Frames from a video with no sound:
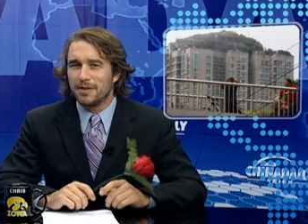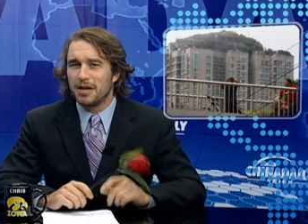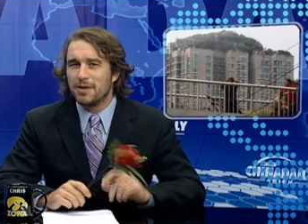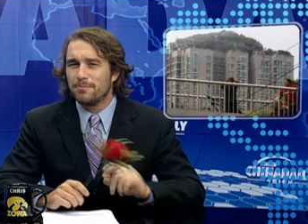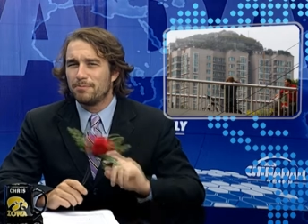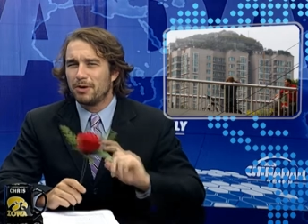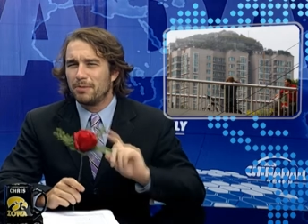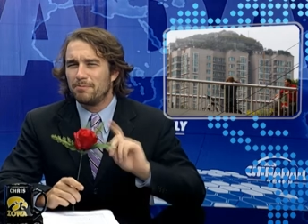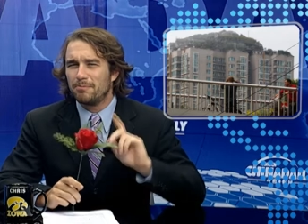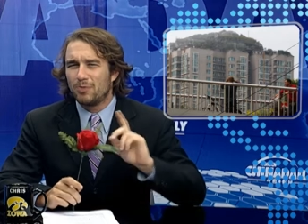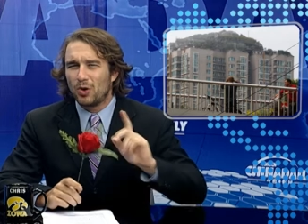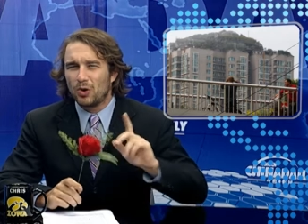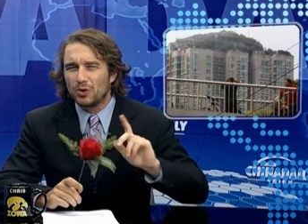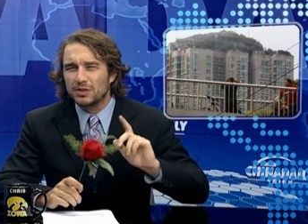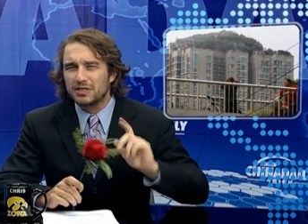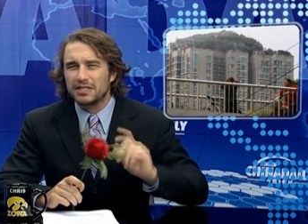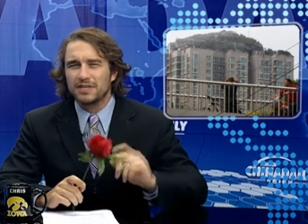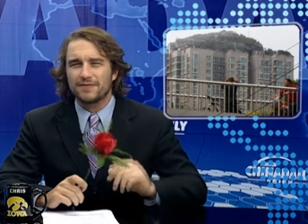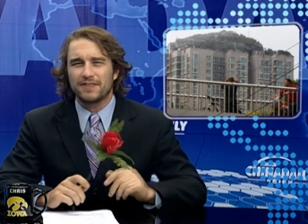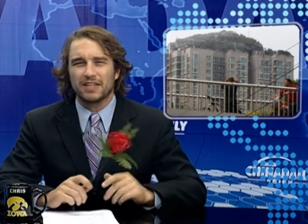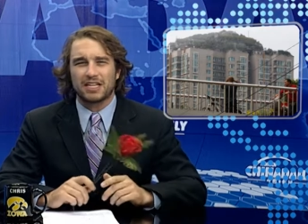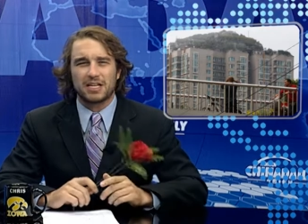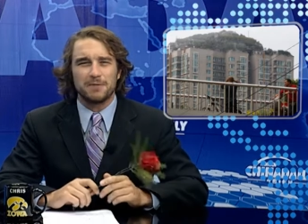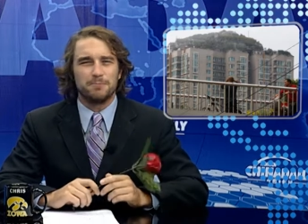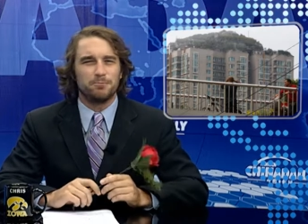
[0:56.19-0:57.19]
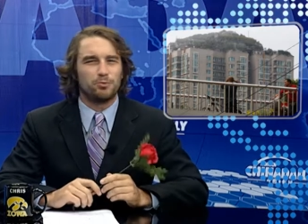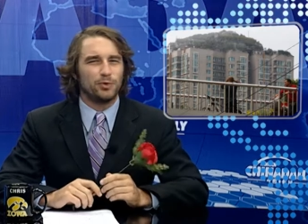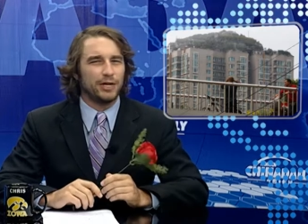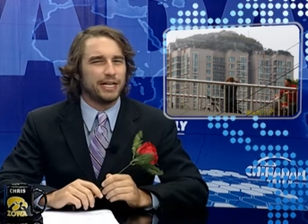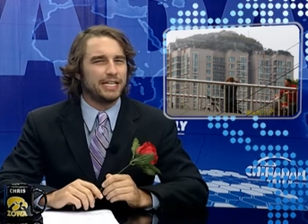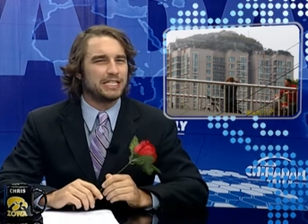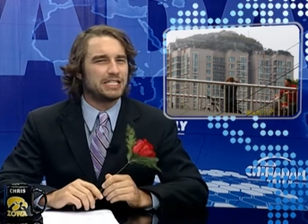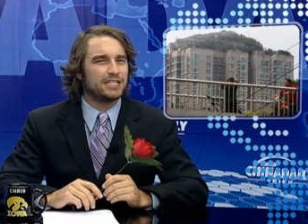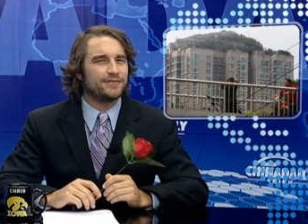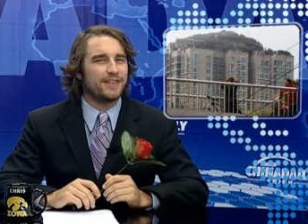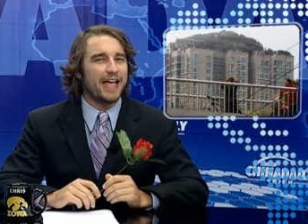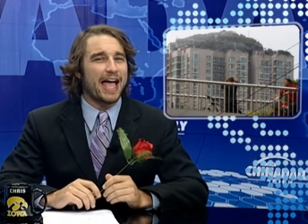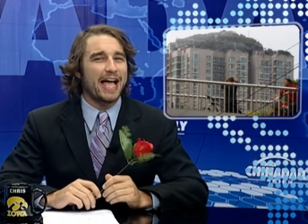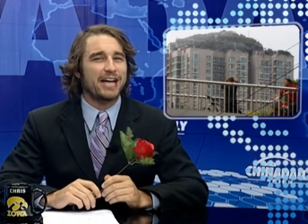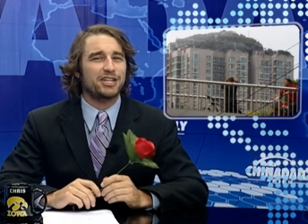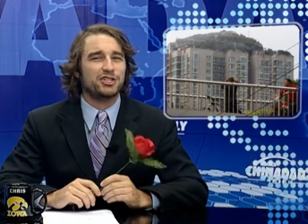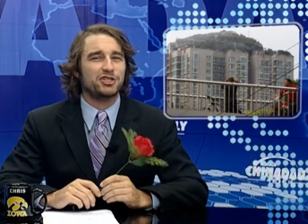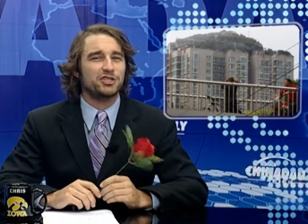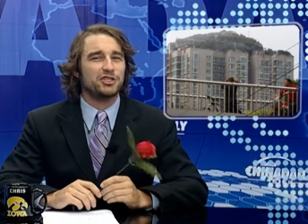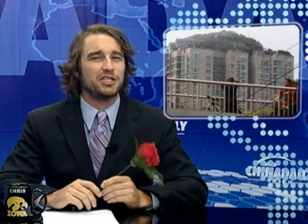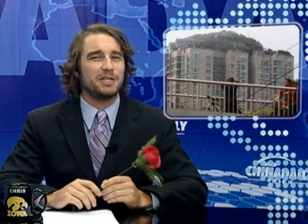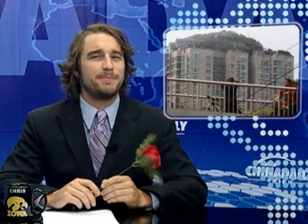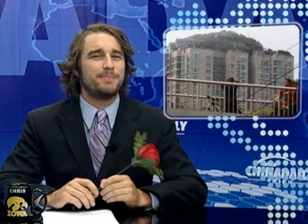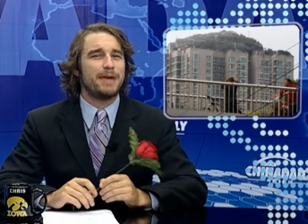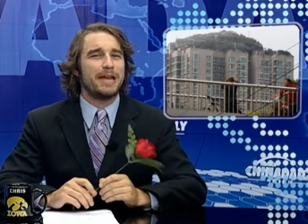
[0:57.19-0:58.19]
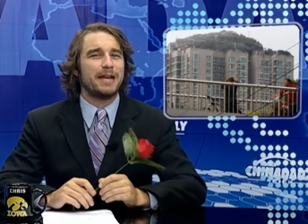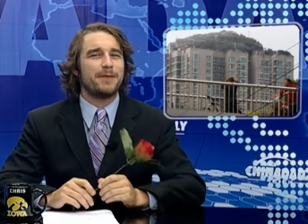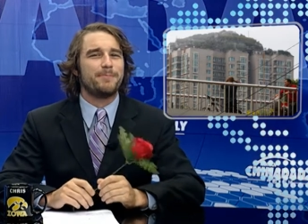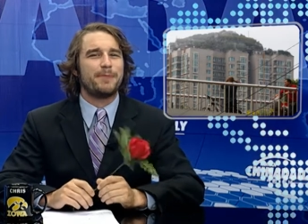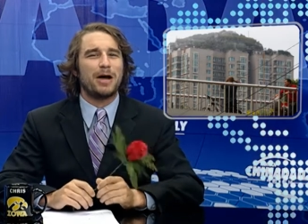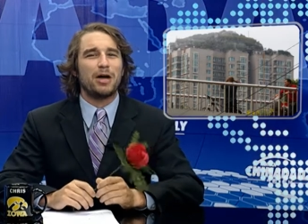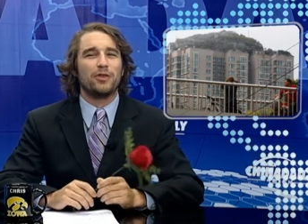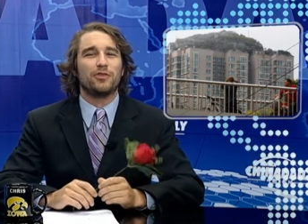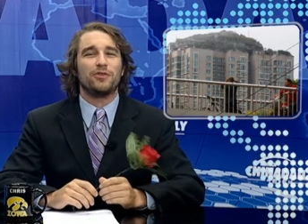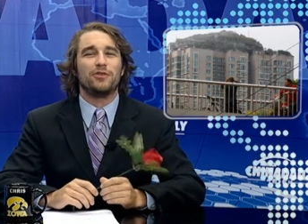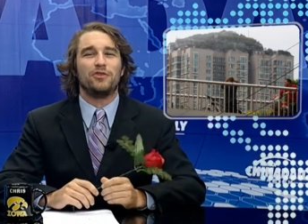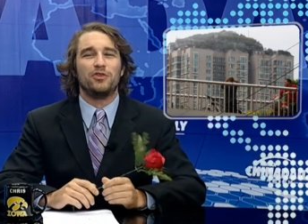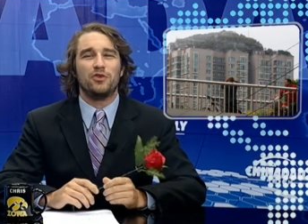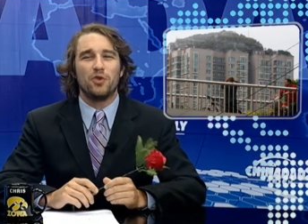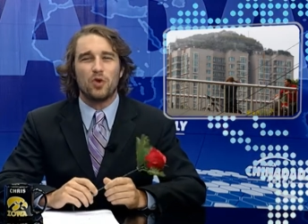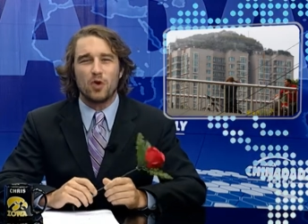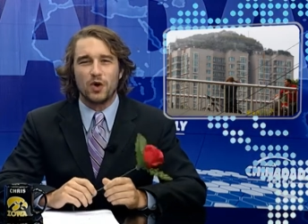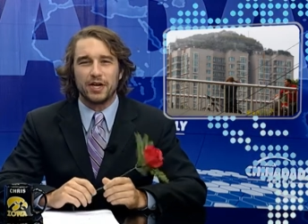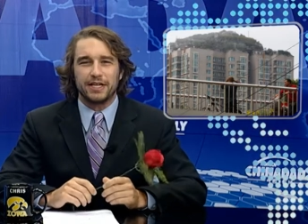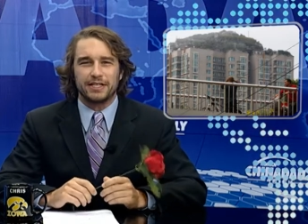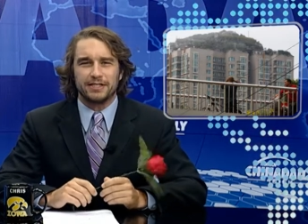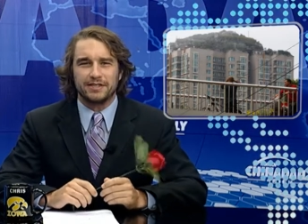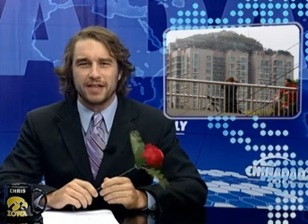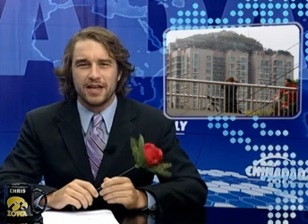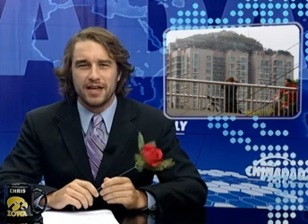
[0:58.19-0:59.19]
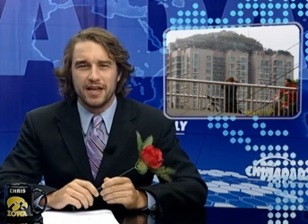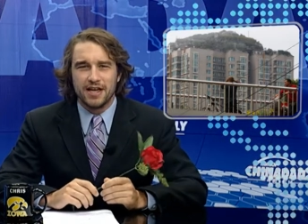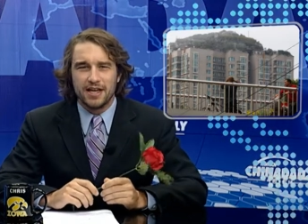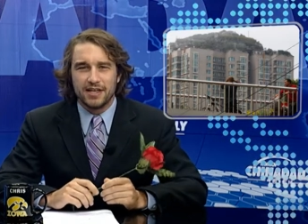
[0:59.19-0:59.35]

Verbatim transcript: but most of the complaints have actually been about the noise.